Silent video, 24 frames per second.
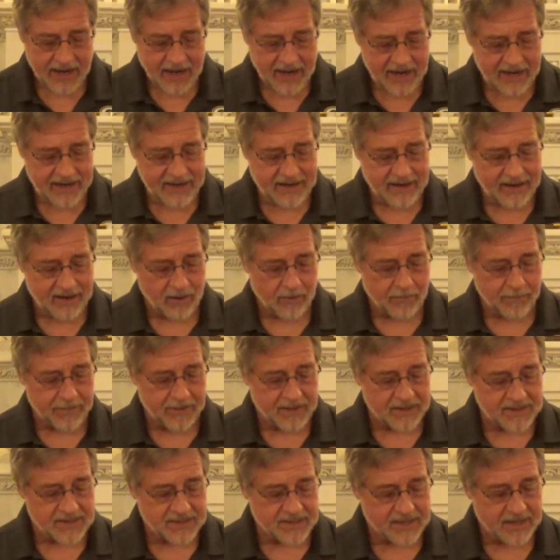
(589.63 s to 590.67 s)
and help
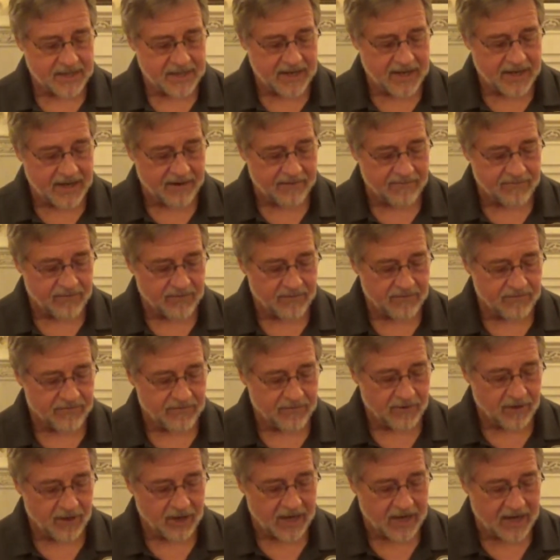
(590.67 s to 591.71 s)
us to never
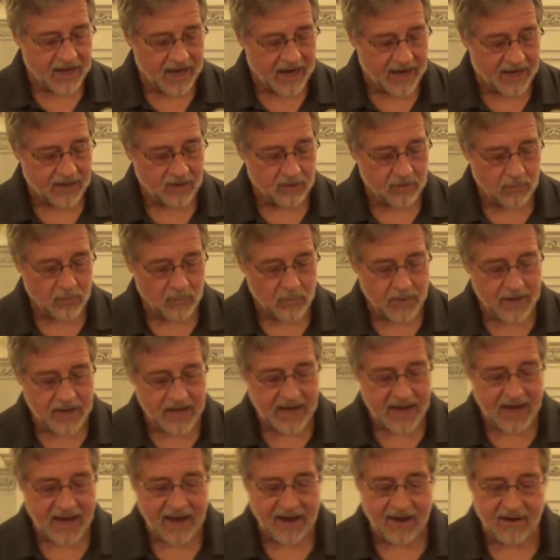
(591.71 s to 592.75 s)
forget
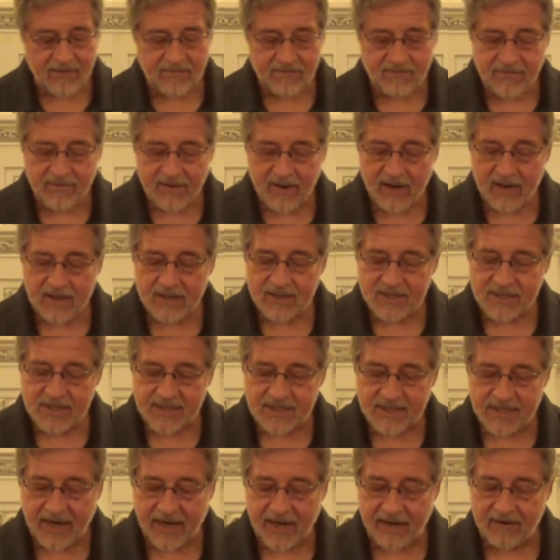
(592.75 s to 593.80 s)
we have a
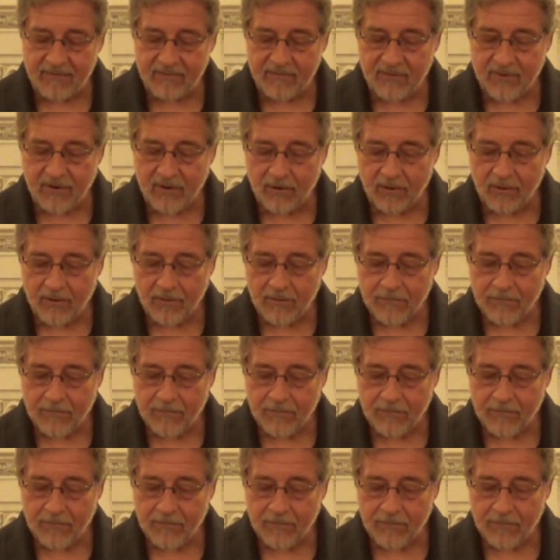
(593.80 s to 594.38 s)
Savior.